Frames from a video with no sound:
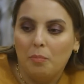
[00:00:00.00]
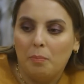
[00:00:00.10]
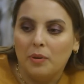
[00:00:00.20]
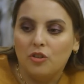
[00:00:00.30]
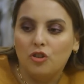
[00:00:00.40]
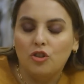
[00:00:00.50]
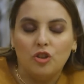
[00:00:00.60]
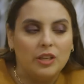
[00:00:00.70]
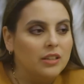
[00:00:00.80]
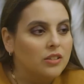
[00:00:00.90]
But
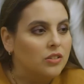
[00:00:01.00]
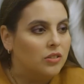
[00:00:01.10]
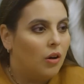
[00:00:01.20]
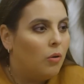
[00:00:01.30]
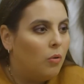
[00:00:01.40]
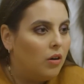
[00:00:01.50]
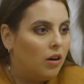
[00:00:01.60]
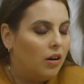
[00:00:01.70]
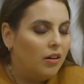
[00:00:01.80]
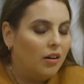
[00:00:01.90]
she is so
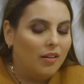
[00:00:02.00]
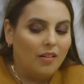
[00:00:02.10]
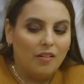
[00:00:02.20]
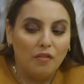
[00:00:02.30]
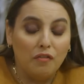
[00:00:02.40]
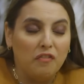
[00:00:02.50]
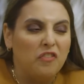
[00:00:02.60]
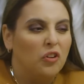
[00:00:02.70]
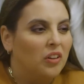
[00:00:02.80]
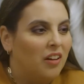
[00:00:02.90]

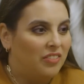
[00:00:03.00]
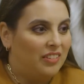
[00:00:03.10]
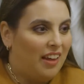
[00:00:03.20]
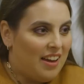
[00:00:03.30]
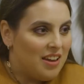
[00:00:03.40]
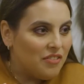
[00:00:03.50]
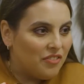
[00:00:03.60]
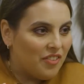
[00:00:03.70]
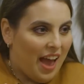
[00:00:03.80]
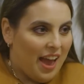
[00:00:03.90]
full of
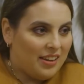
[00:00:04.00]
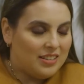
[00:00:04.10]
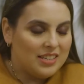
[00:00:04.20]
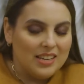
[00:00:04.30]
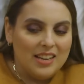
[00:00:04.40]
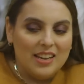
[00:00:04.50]
life, and